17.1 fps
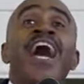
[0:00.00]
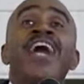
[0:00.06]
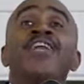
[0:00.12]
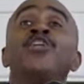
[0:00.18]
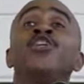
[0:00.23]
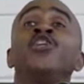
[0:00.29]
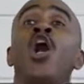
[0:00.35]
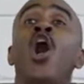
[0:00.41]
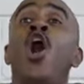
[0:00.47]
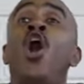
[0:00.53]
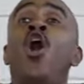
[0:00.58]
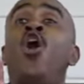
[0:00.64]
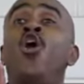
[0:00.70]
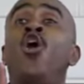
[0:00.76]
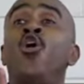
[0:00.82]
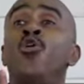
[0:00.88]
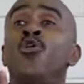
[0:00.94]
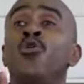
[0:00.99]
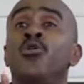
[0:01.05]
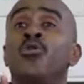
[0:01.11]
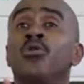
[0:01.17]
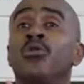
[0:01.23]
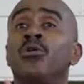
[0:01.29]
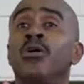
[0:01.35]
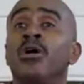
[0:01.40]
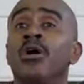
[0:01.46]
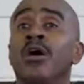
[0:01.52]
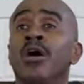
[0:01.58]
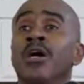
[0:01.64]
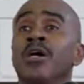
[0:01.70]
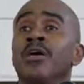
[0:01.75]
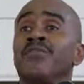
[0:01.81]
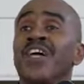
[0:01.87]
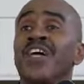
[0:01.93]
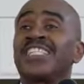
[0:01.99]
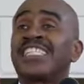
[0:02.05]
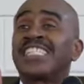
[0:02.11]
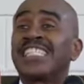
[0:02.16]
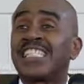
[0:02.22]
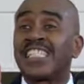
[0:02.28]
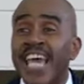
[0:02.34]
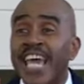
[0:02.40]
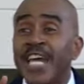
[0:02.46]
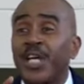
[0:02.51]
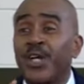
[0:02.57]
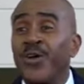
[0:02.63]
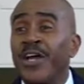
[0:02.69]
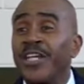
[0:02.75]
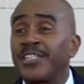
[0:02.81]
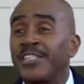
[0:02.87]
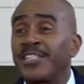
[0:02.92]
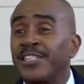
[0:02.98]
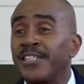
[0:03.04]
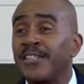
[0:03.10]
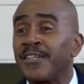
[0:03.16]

That know the secrets.